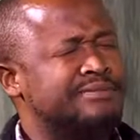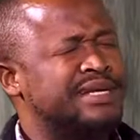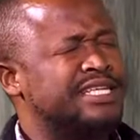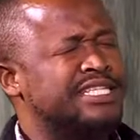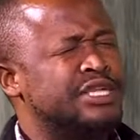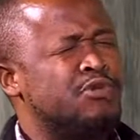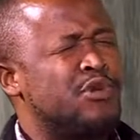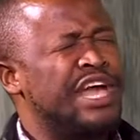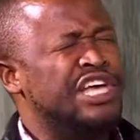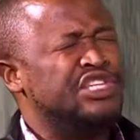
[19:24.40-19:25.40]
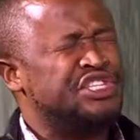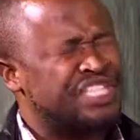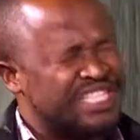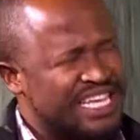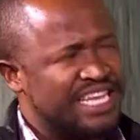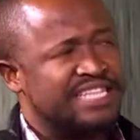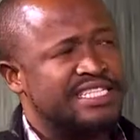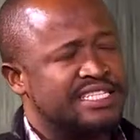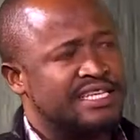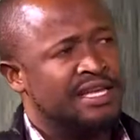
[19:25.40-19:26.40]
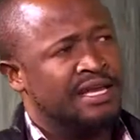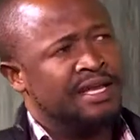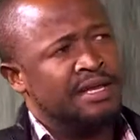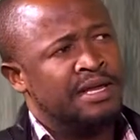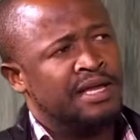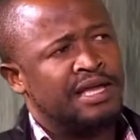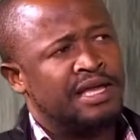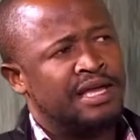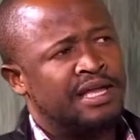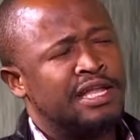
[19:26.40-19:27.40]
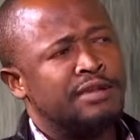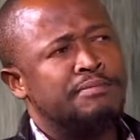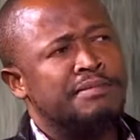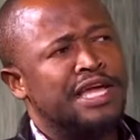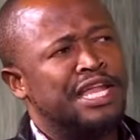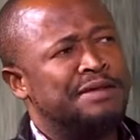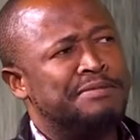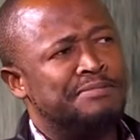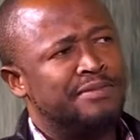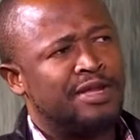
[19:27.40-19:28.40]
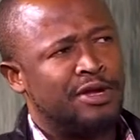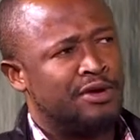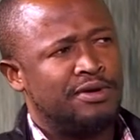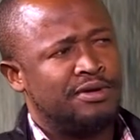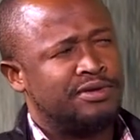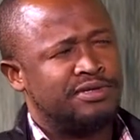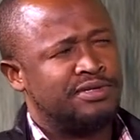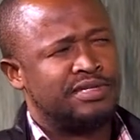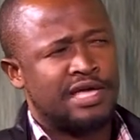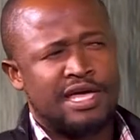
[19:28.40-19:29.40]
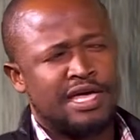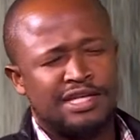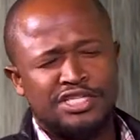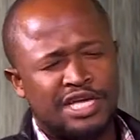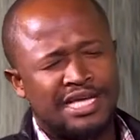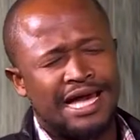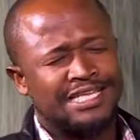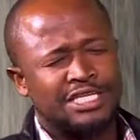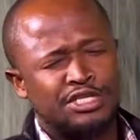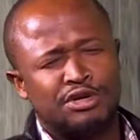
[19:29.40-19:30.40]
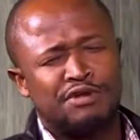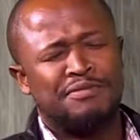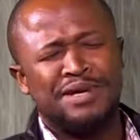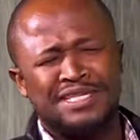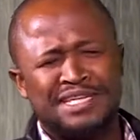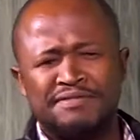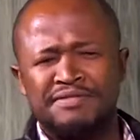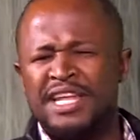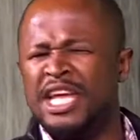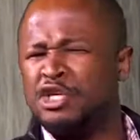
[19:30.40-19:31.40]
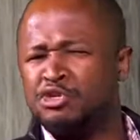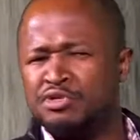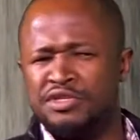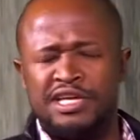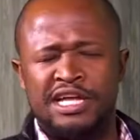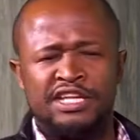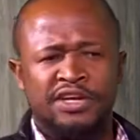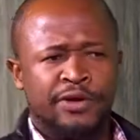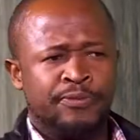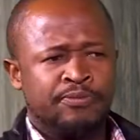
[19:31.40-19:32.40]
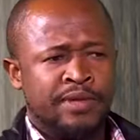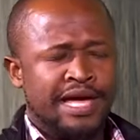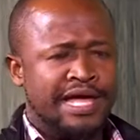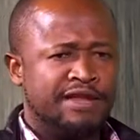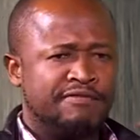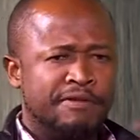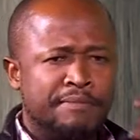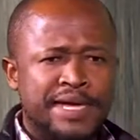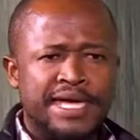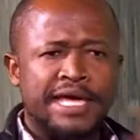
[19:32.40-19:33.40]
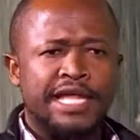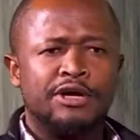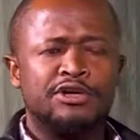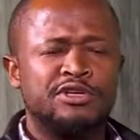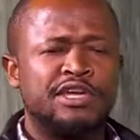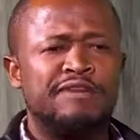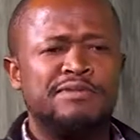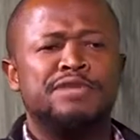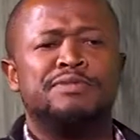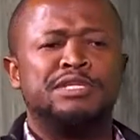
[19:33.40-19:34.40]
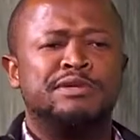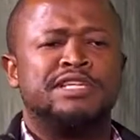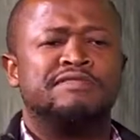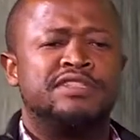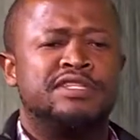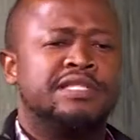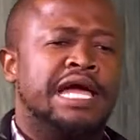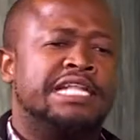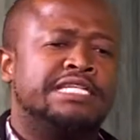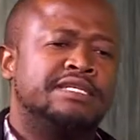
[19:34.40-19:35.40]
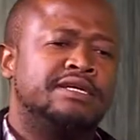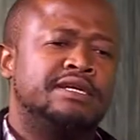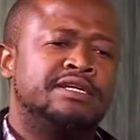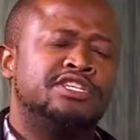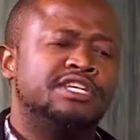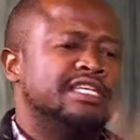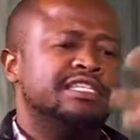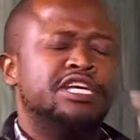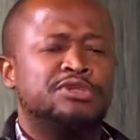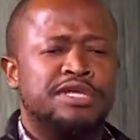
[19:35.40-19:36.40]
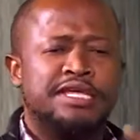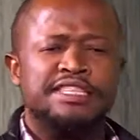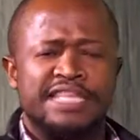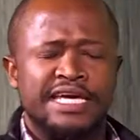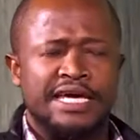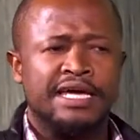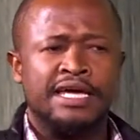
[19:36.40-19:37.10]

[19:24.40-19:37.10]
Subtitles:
but the way she said it. It you know, saying, I just thought of myself in her shoes. And for me, it also gave me the perspective that she is actually thinking,